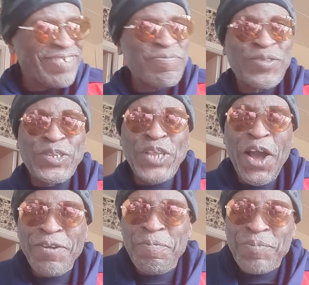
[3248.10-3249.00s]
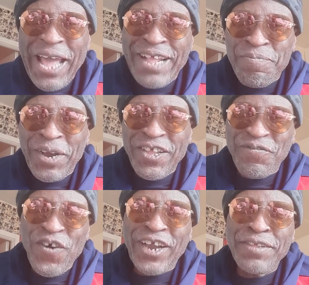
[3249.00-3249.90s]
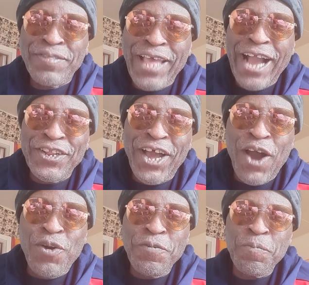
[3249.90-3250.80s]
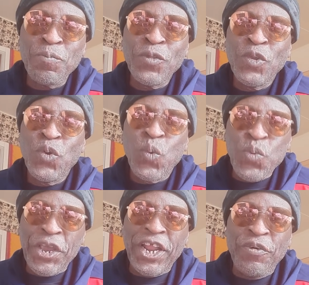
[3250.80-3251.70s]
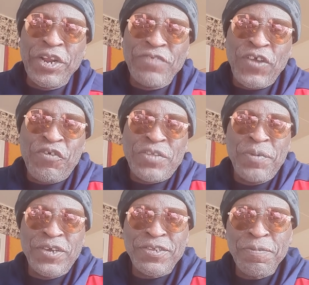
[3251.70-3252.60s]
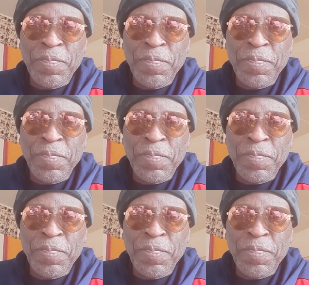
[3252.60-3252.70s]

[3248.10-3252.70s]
So that motherfucking song now, we're gonna release for Christmas.